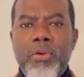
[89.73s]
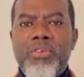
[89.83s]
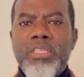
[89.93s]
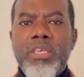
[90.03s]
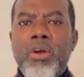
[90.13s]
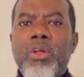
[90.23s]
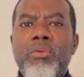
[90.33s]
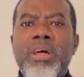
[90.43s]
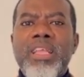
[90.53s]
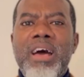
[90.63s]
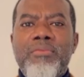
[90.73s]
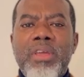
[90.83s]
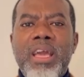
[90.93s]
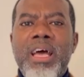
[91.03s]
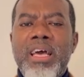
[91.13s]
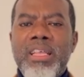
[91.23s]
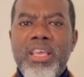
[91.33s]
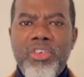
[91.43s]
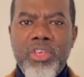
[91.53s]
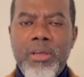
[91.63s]
poverty all around Africa and
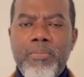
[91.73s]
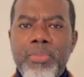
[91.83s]
Asia.